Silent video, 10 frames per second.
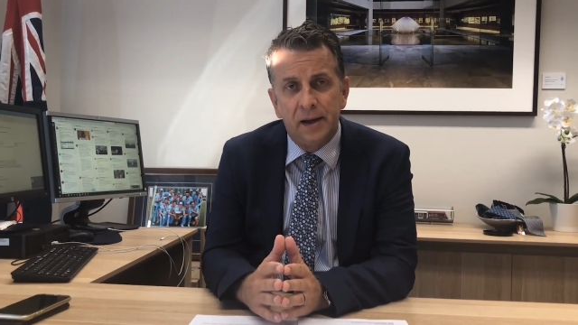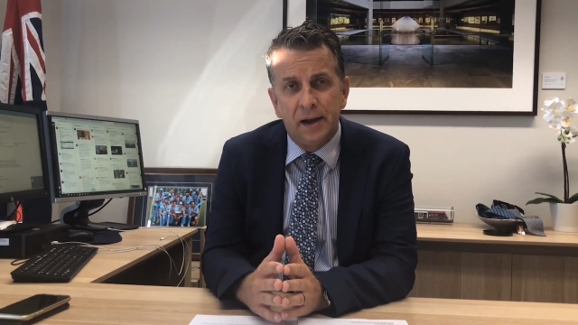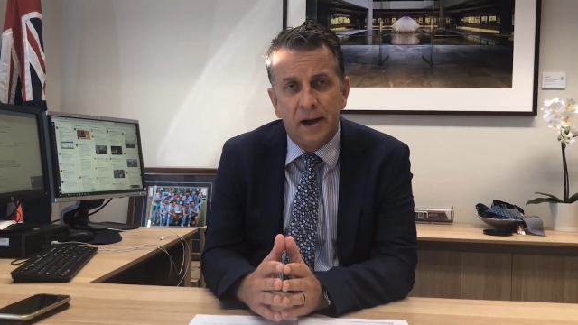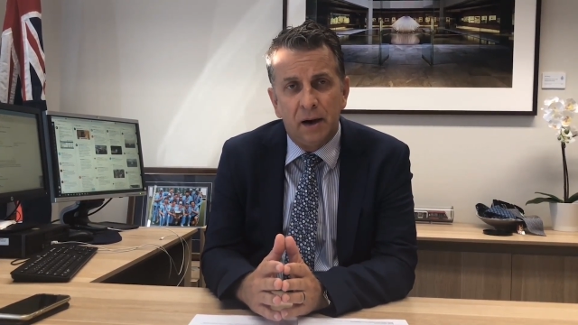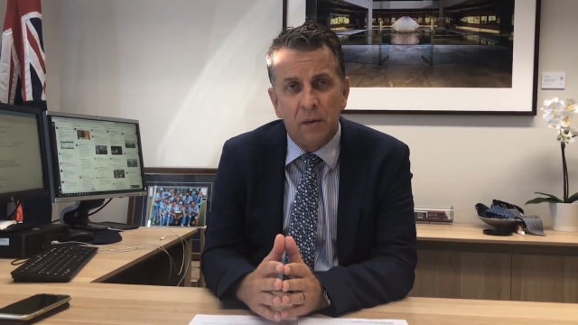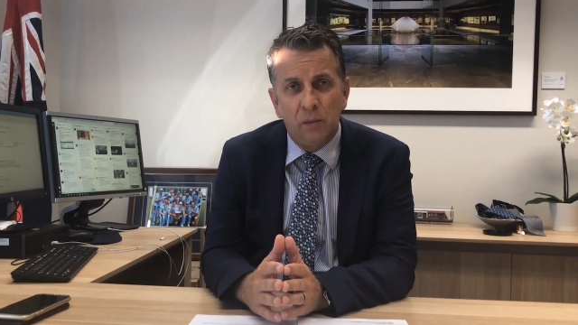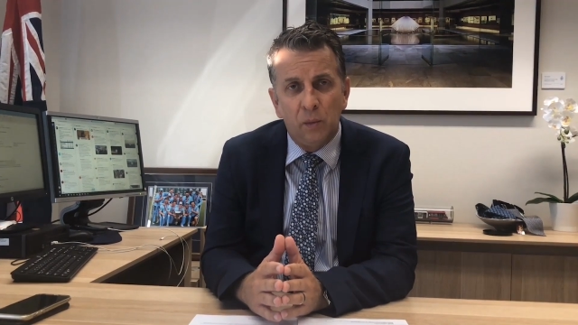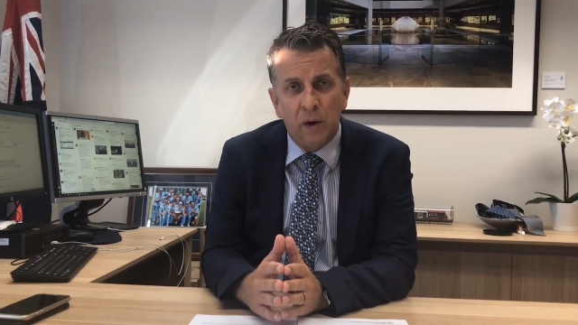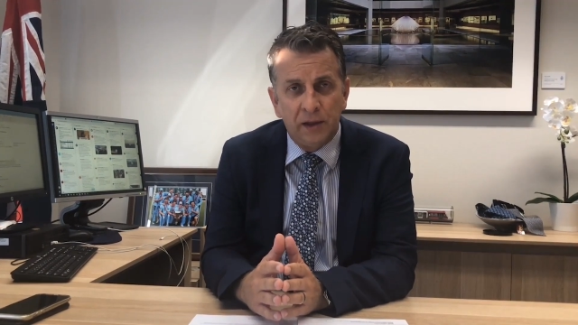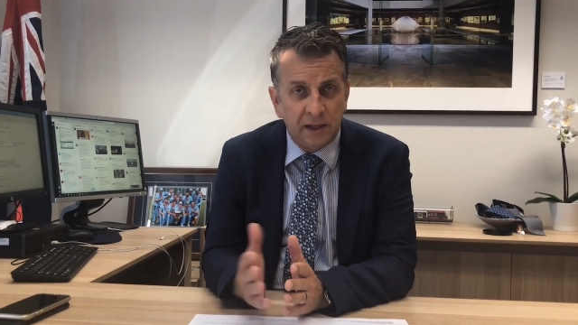
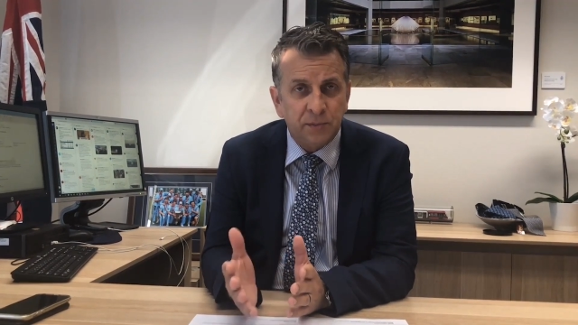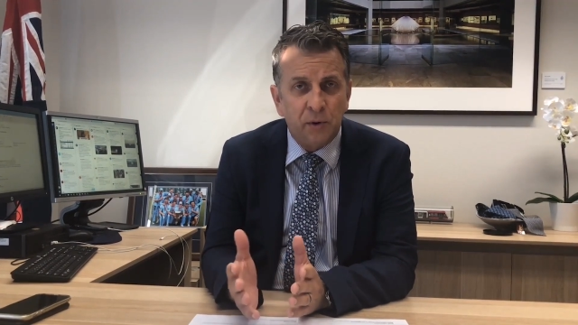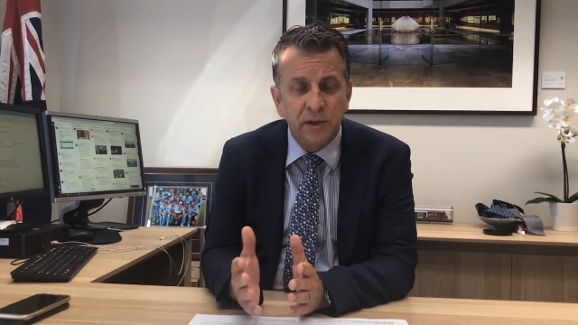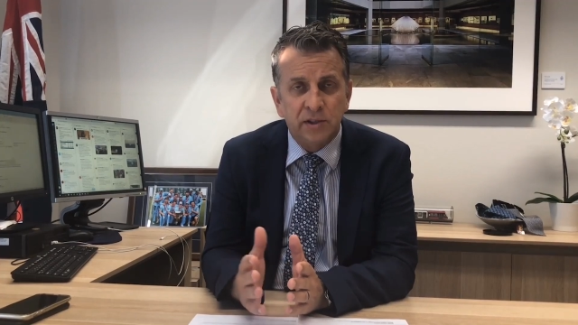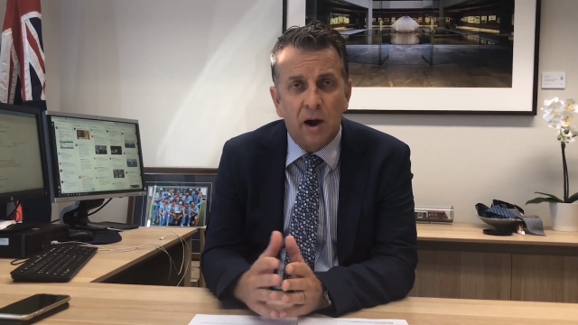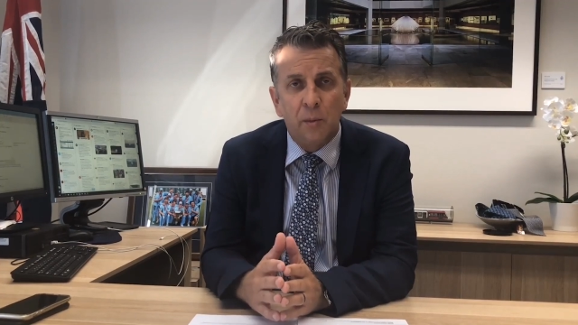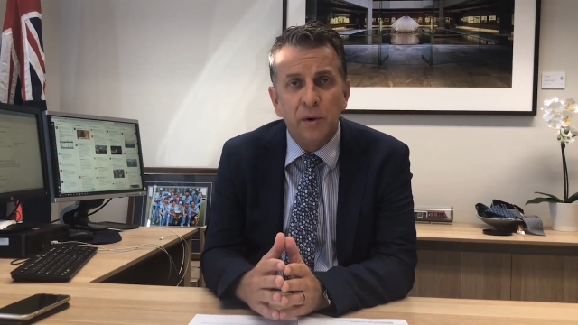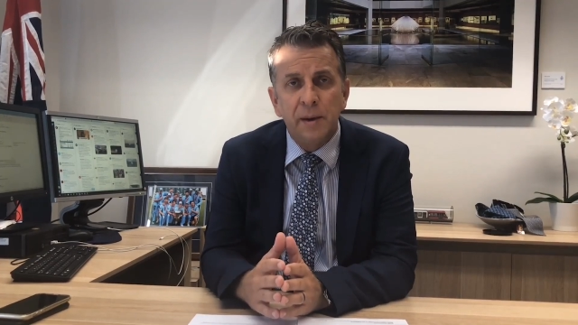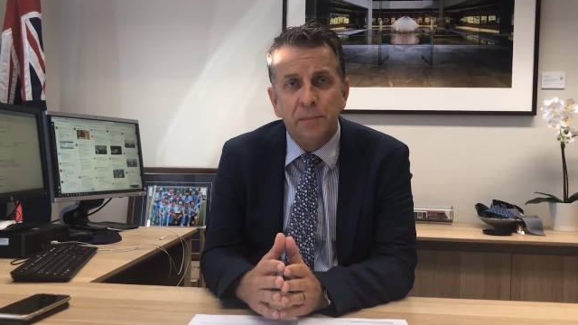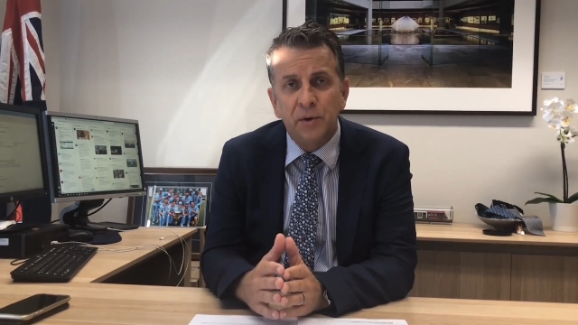At this point in time,
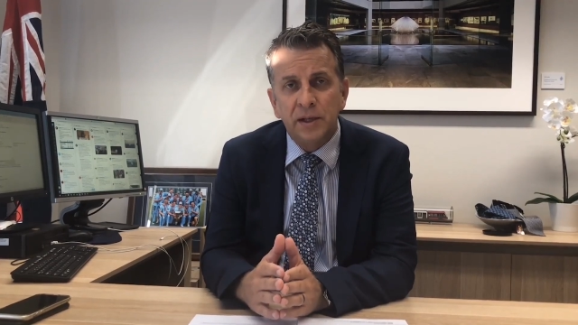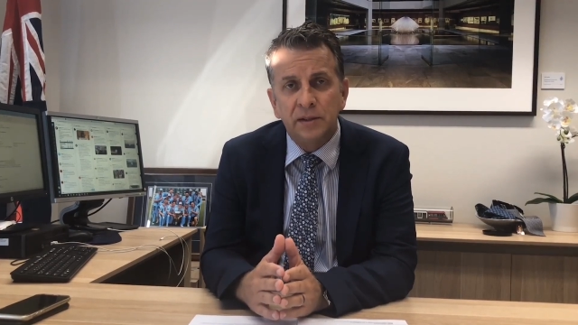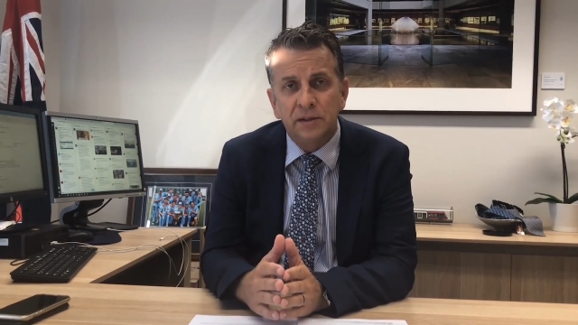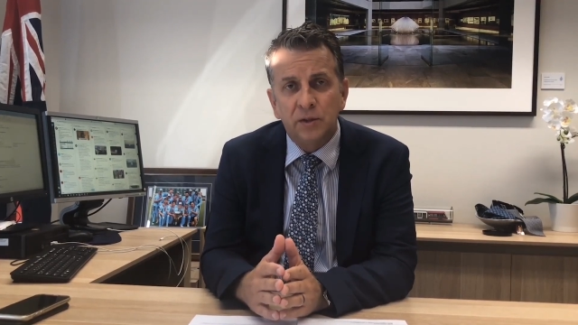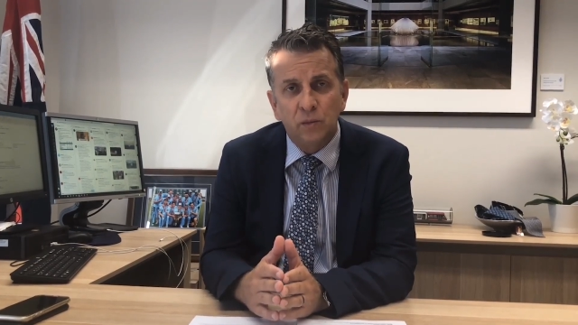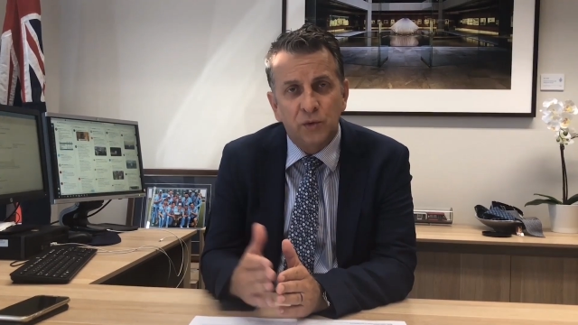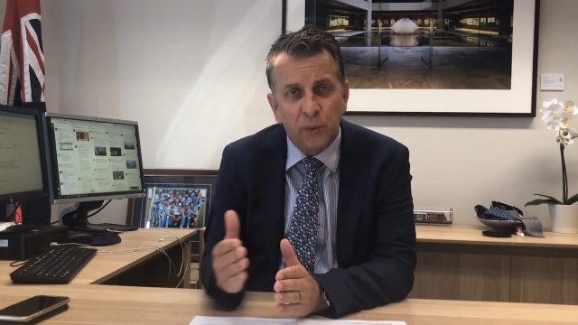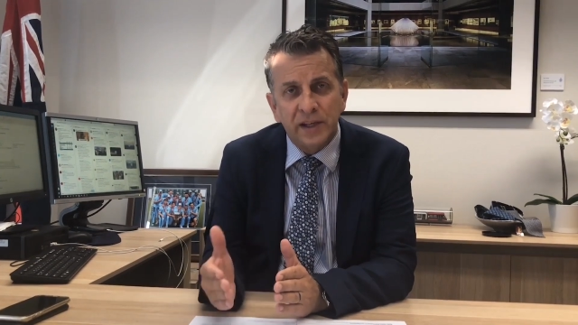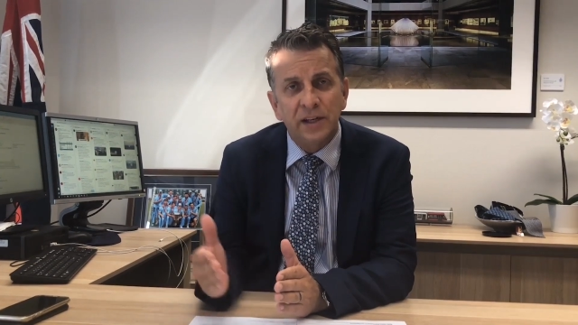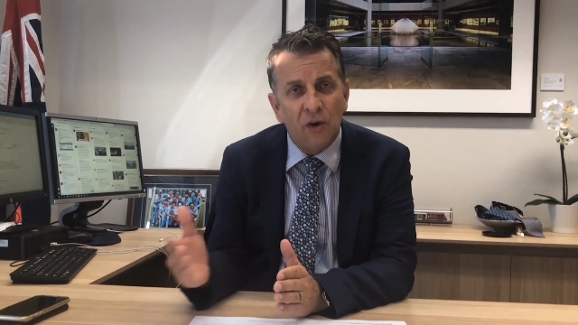we are building
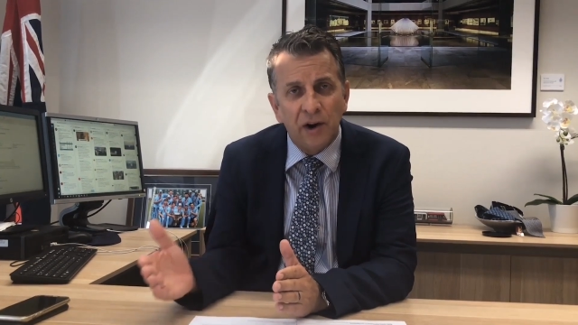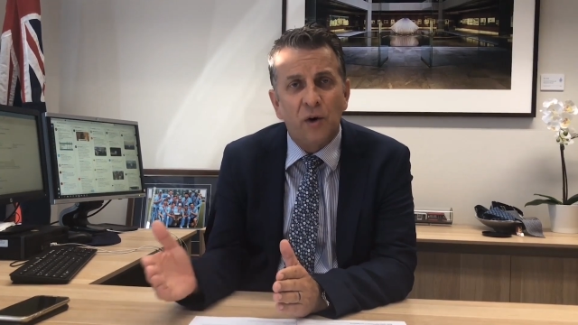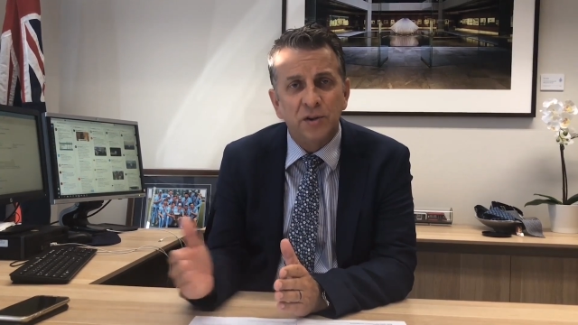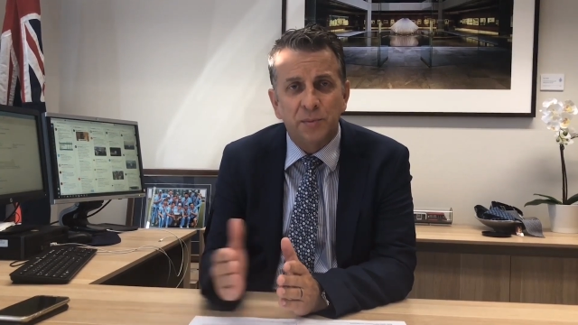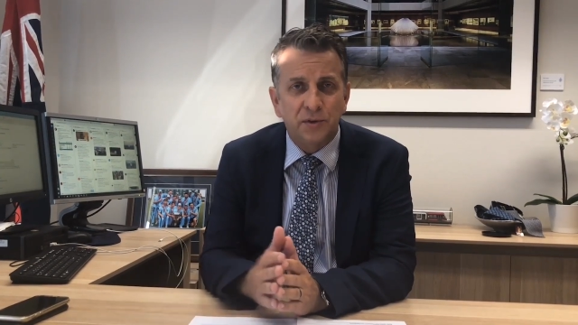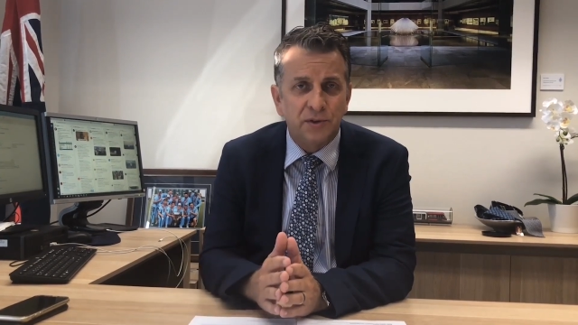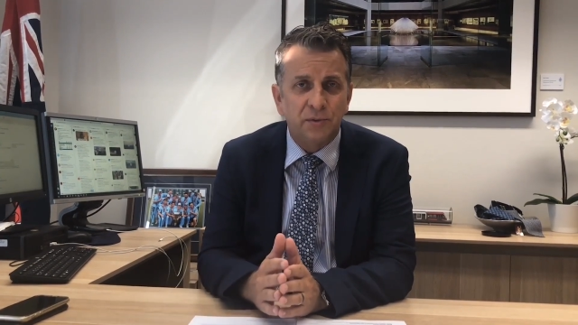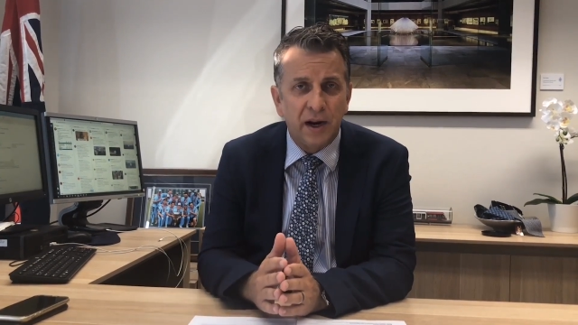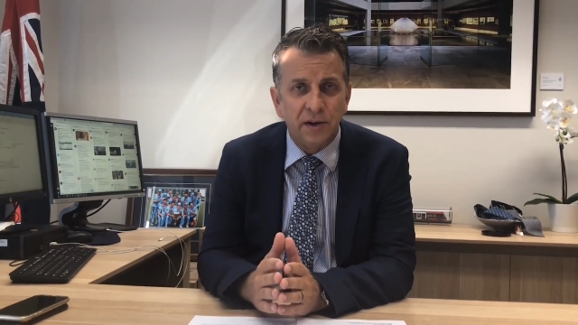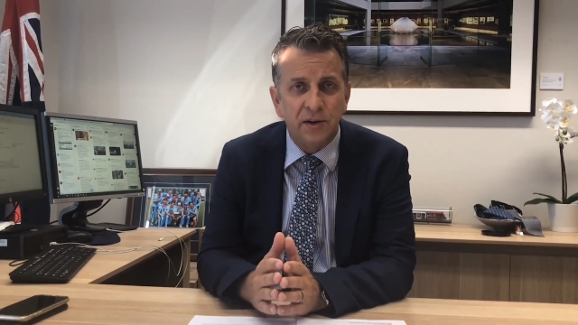29 hospitals
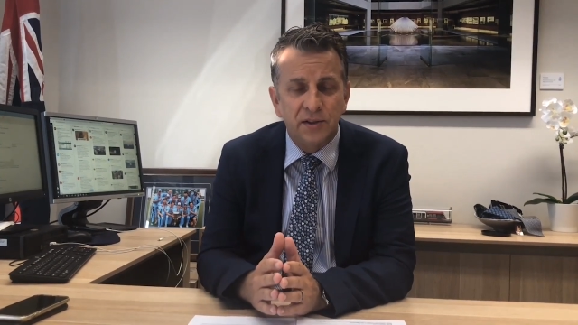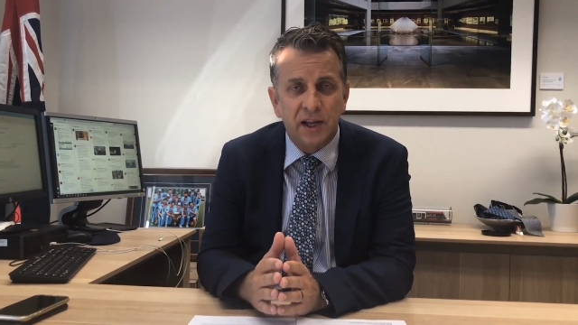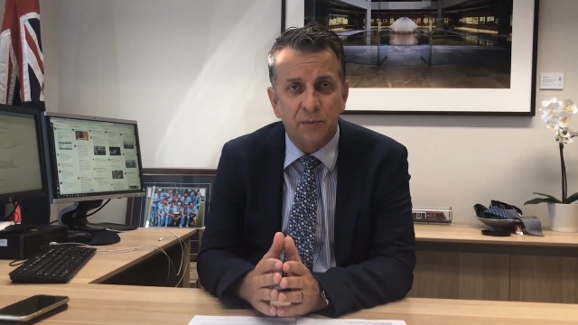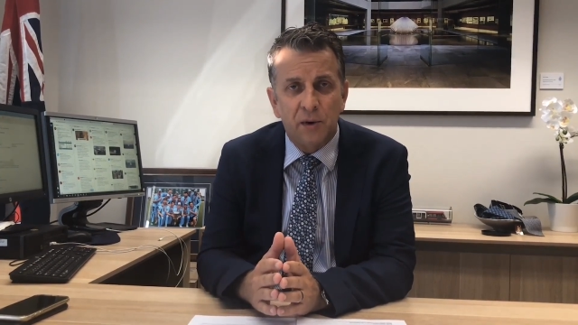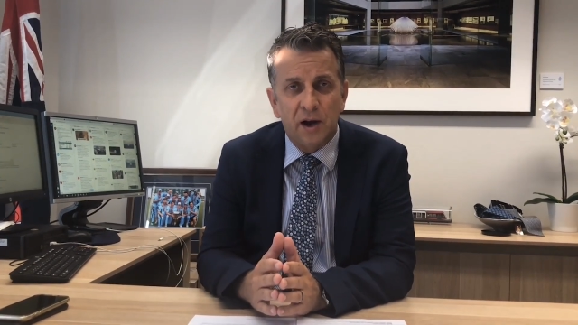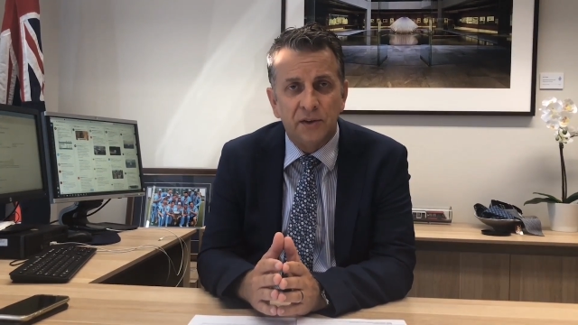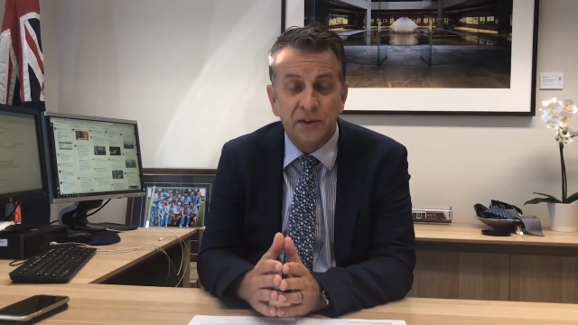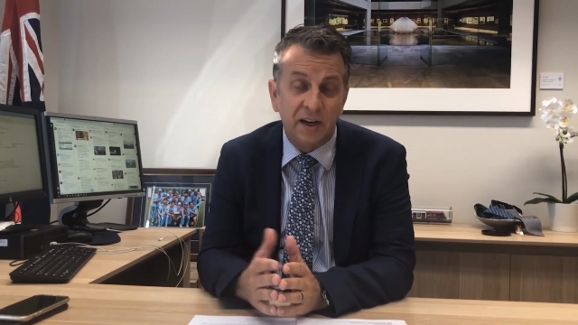around New South Wales,